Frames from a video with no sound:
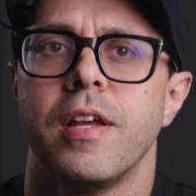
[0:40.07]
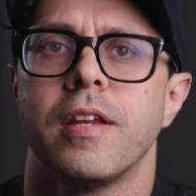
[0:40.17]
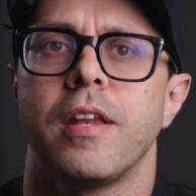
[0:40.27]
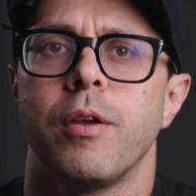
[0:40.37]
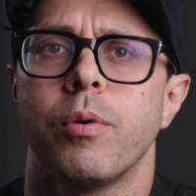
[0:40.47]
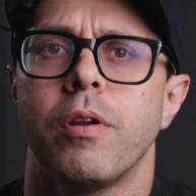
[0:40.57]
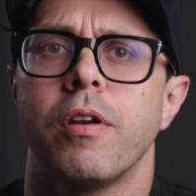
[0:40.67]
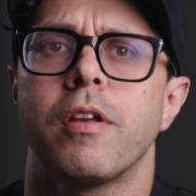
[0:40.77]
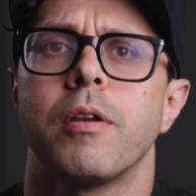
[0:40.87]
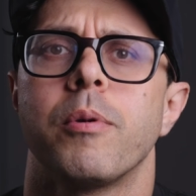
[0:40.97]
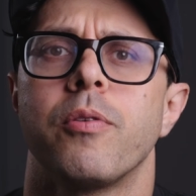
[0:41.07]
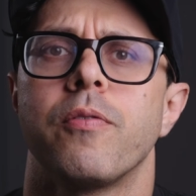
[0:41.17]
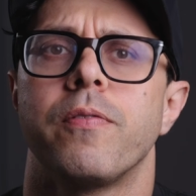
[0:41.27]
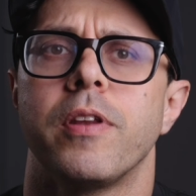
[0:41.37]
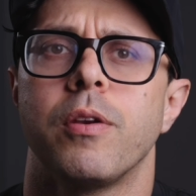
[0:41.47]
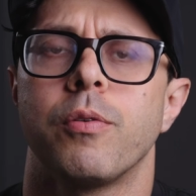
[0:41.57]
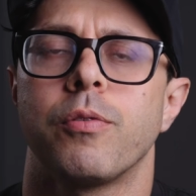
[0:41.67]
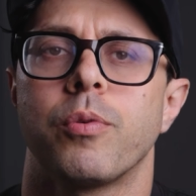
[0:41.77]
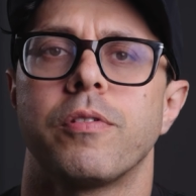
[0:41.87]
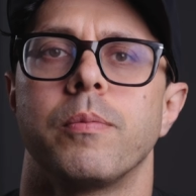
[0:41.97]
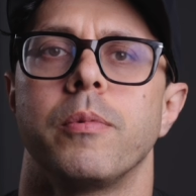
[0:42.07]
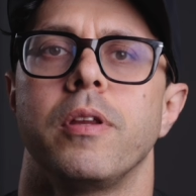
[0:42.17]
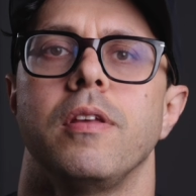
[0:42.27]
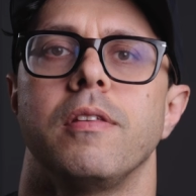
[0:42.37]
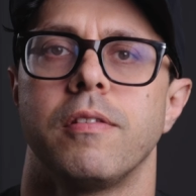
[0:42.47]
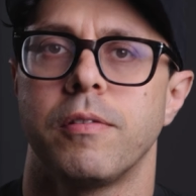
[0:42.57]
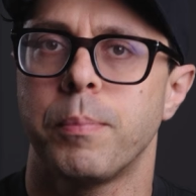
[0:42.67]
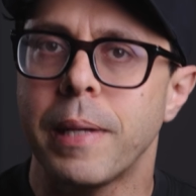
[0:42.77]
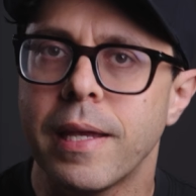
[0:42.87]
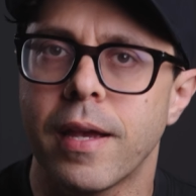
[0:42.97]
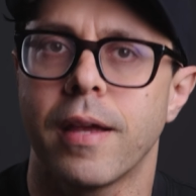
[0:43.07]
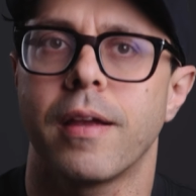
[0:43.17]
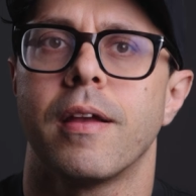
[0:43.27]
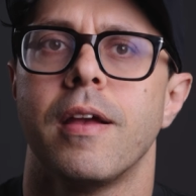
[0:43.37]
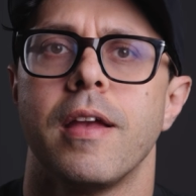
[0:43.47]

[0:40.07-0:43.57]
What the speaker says: Today we're talking about videos where someone is speaking.